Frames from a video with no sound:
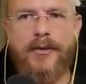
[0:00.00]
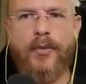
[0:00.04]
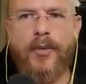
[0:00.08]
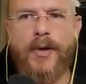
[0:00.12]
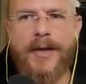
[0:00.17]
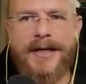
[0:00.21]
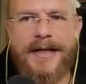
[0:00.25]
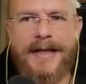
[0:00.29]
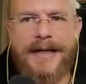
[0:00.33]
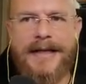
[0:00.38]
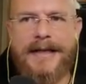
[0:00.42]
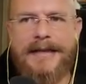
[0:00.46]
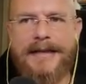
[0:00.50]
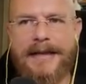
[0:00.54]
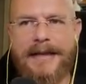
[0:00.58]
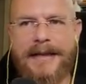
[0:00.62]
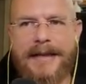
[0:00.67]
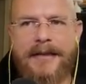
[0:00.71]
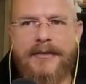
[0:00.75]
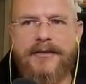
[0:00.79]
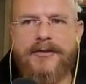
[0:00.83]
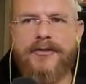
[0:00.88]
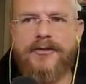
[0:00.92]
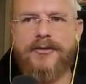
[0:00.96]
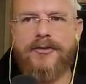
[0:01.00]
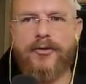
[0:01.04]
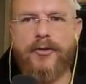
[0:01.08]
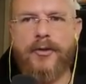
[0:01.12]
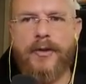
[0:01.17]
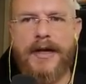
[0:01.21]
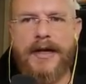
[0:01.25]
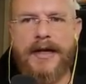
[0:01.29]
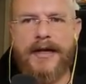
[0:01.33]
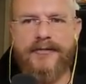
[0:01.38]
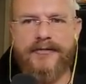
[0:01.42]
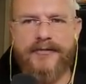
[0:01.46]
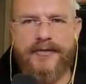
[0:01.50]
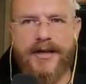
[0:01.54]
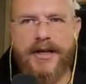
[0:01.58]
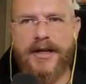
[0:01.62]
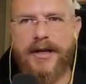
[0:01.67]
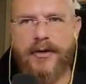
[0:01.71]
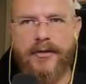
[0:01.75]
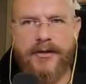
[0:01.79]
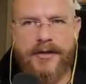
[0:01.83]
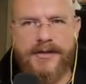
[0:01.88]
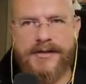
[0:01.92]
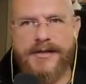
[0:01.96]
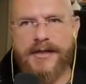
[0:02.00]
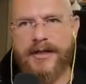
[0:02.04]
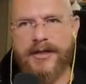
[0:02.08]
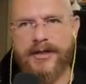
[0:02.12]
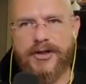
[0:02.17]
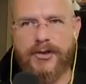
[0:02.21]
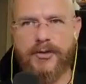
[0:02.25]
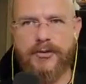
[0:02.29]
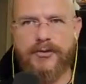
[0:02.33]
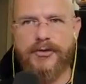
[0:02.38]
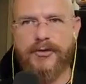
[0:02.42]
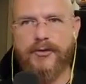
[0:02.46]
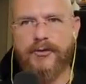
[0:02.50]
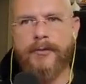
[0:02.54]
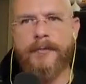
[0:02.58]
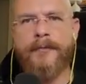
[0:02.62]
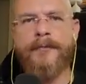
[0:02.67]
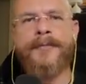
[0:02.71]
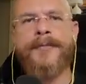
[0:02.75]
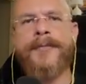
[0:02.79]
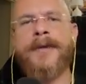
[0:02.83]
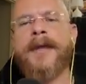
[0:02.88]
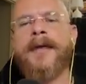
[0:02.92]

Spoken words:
One guy linked to a video that's on YouTube.